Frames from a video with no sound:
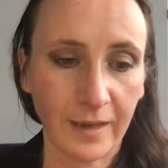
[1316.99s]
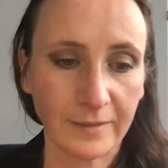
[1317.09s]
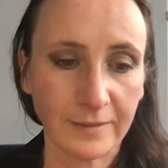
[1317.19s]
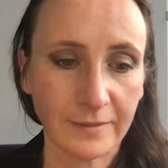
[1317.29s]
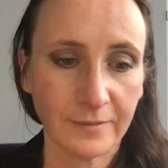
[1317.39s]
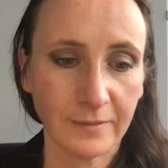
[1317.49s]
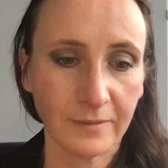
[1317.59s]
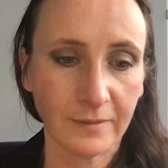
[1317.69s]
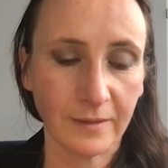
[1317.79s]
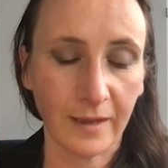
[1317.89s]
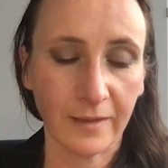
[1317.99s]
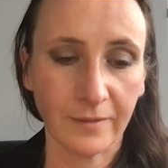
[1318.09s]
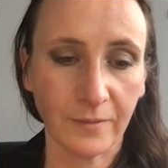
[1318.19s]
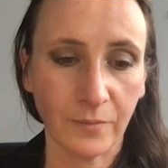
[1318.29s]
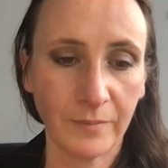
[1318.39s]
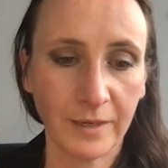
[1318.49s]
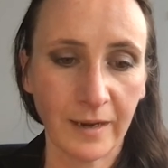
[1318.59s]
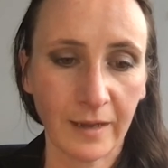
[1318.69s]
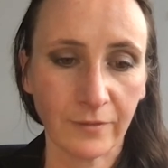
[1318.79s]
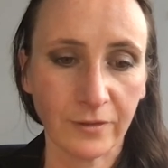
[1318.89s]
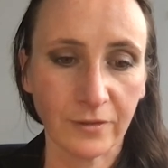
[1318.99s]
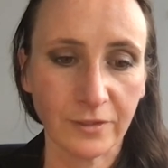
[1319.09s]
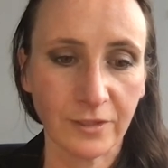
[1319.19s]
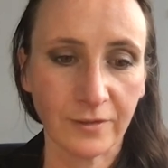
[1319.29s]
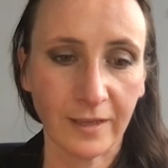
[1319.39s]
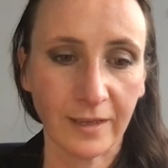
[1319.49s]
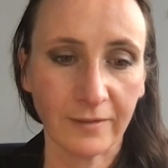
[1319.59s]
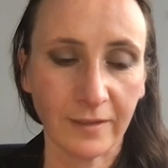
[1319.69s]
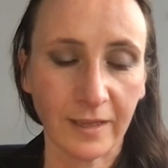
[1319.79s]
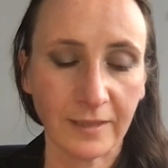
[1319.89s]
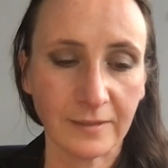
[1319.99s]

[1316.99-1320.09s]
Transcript: And the women in agriculture thing, I think,